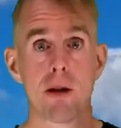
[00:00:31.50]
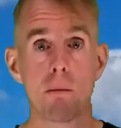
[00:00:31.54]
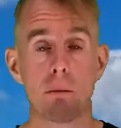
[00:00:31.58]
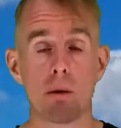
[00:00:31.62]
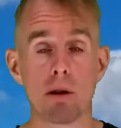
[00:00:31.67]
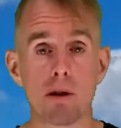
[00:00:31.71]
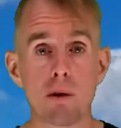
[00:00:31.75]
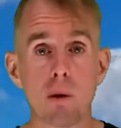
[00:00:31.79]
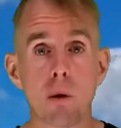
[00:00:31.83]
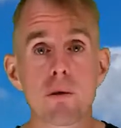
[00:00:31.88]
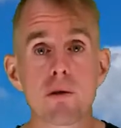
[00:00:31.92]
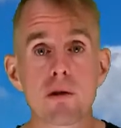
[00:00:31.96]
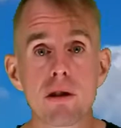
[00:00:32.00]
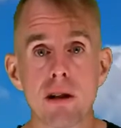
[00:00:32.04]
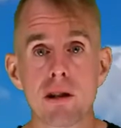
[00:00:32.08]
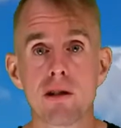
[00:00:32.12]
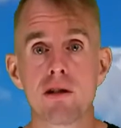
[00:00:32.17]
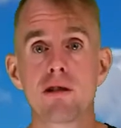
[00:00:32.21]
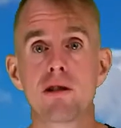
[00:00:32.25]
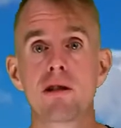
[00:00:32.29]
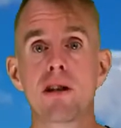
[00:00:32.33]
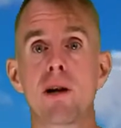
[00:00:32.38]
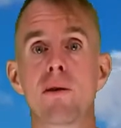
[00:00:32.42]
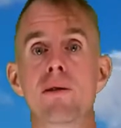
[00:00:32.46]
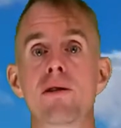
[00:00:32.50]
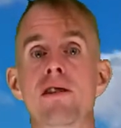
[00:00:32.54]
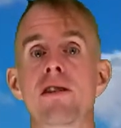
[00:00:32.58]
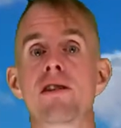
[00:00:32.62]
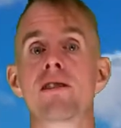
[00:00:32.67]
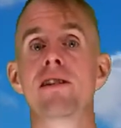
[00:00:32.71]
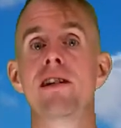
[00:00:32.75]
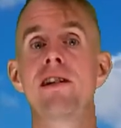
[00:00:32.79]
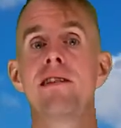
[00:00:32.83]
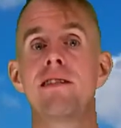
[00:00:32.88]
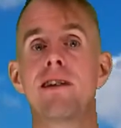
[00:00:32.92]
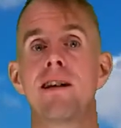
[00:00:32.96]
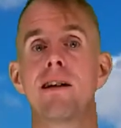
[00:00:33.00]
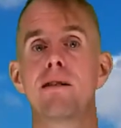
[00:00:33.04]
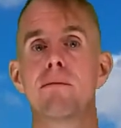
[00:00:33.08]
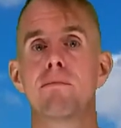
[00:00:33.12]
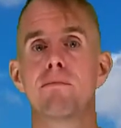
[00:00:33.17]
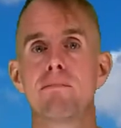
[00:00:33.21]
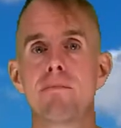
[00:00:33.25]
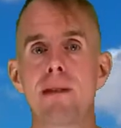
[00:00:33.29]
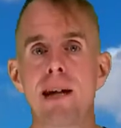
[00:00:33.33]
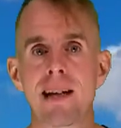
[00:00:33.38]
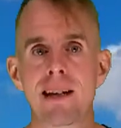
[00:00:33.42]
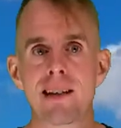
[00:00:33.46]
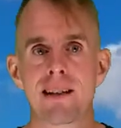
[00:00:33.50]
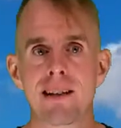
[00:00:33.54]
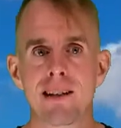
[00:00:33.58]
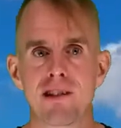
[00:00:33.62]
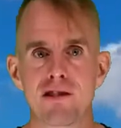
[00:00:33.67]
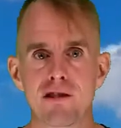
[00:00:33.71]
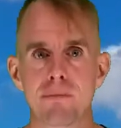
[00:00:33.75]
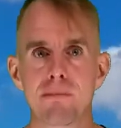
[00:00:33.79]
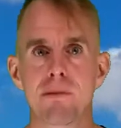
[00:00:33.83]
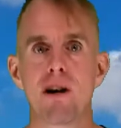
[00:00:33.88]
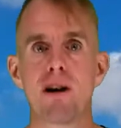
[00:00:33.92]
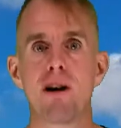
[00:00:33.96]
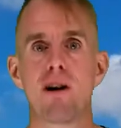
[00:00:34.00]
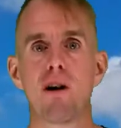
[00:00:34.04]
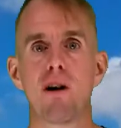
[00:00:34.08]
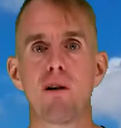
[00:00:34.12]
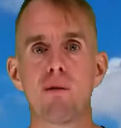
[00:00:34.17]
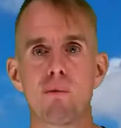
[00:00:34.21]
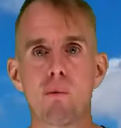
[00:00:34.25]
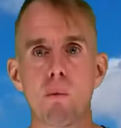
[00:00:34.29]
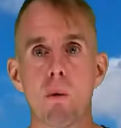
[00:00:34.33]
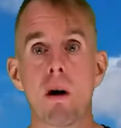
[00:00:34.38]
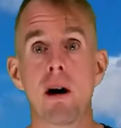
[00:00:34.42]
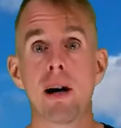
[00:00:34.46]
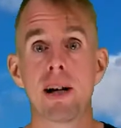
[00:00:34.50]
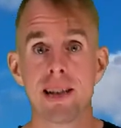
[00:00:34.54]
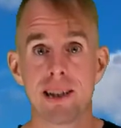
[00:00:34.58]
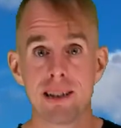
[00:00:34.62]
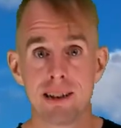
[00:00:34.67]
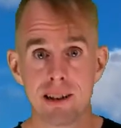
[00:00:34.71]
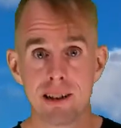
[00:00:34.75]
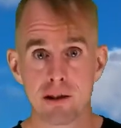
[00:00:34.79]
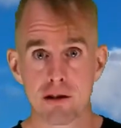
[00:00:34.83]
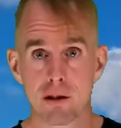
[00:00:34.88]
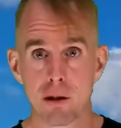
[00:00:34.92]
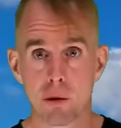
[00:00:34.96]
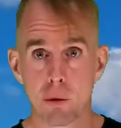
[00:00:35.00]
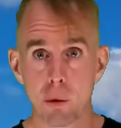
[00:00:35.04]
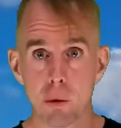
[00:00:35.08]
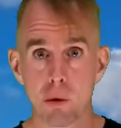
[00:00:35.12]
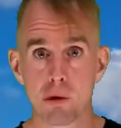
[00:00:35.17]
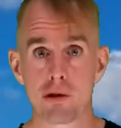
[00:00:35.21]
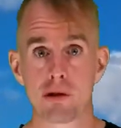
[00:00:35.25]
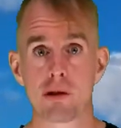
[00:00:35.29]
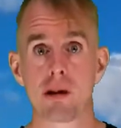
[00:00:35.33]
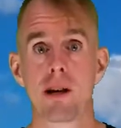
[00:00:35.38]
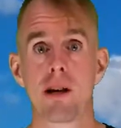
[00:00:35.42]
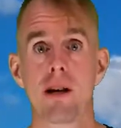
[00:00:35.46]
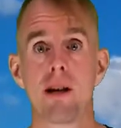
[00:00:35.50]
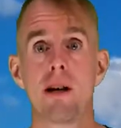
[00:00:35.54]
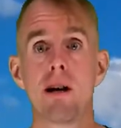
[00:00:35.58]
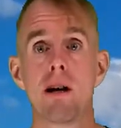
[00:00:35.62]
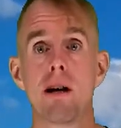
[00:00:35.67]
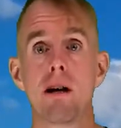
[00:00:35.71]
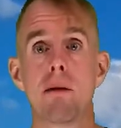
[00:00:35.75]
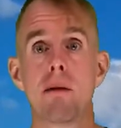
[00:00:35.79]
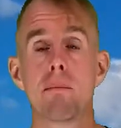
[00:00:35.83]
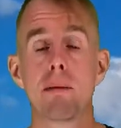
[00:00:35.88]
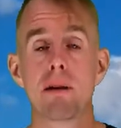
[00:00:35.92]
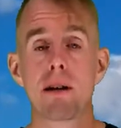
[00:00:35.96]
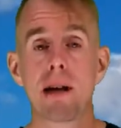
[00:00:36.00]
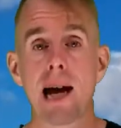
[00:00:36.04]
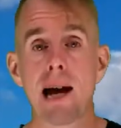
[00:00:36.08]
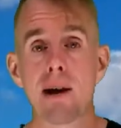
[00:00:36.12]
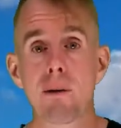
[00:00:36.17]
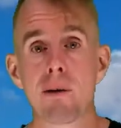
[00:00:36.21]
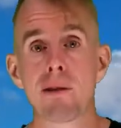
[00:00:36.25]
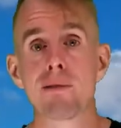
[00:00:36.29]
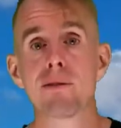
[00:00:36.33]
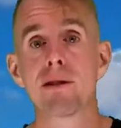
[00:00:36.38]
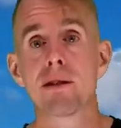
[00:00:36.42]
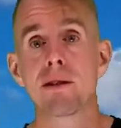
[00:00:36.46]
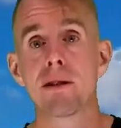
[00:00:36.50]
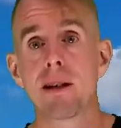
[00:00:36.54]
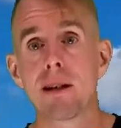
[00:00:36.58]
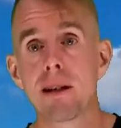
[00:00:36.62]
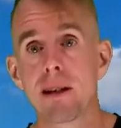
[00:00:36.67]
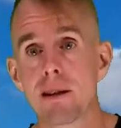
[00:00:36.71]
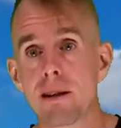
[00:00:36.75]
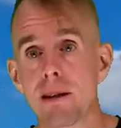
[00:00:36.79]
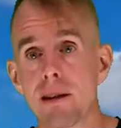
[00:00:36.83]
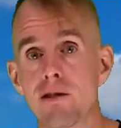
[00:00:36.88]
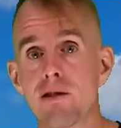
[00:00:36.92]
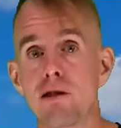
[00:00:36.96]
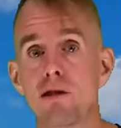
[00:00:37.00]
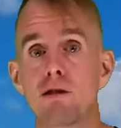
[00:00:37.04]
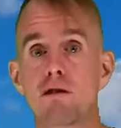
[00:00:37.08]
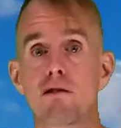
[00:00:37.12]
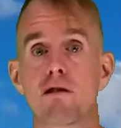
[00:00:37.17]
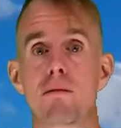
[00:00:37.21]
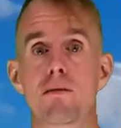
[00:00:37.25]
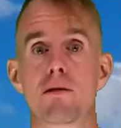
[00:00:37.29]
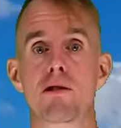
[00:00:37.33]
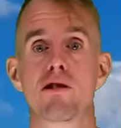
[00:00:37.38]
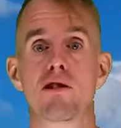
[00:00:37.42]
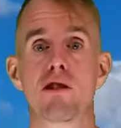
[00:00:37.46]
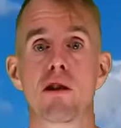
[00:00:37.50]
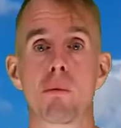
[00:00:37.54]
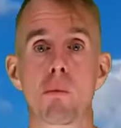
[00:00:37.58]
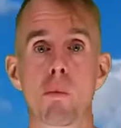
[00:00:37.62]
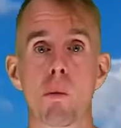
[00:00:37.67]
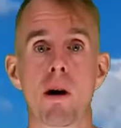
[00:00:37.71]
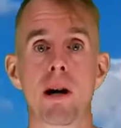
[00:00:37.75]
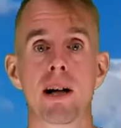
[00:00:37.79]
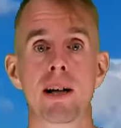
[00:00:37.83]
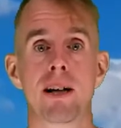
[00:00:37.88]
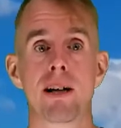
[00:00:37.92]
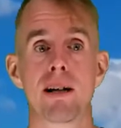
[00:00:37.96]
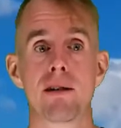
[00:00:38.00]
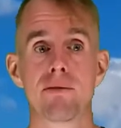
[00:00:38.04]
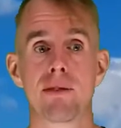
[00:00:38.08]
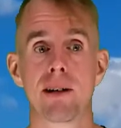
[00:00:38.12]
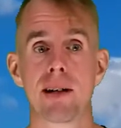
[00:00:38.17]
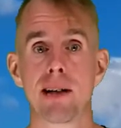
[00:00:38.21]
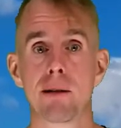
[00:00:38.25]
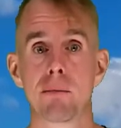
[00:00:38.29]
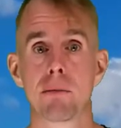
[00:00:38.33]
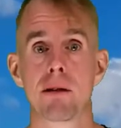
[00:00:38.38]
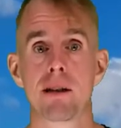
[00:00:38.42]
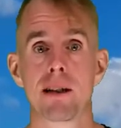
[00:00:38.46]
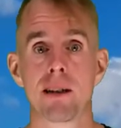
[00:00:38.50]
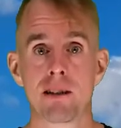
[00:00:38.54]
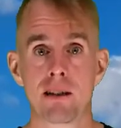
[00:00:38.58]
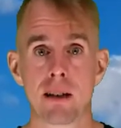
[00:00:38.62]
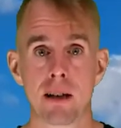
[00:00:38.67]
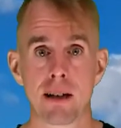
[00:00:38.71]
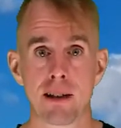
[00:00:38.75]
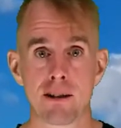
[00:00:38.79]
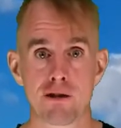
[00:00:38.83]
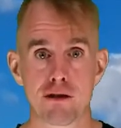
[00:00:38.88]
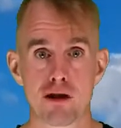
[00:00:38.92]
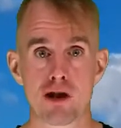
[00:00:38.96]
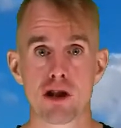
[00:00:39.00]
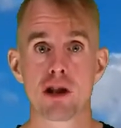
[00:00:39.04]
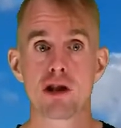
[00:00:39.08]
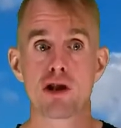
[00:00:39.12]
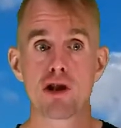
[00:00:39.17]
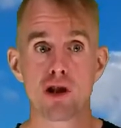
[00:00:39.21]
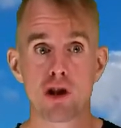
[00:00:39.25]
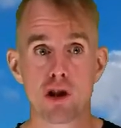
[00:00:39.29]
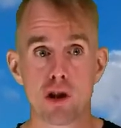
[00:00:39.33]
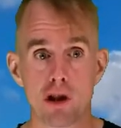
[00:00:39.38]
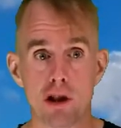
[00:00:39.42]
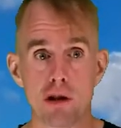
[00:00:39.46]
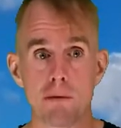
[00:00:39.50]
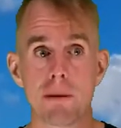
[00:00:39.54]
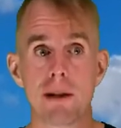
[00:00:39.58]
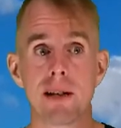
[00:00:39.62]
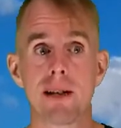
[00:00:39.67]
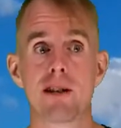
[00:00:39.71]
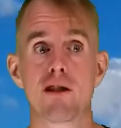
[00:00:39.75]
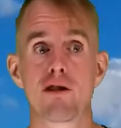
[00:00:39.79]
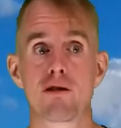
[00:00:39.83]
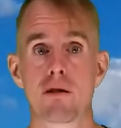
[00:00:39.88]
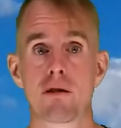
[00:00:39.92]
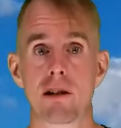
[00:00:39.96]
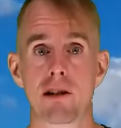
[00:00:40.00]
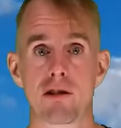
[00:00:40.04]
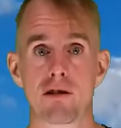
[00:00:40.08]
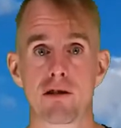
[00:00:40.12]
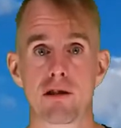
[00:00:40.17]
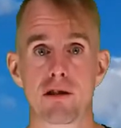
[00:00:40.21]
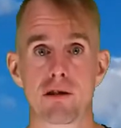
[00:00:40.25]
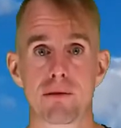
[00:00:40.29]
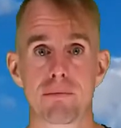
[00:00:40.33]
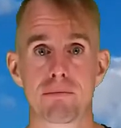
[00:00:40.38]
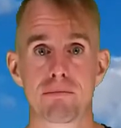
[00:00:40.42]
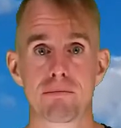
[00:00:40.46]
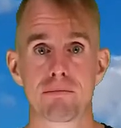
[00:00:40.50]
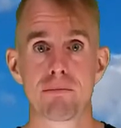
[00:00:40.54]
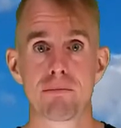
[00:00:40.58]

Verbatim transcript: We're not going to go into the detailed mechanism of why in this course, but however, these descriptions are widely available in the literature should you be interested.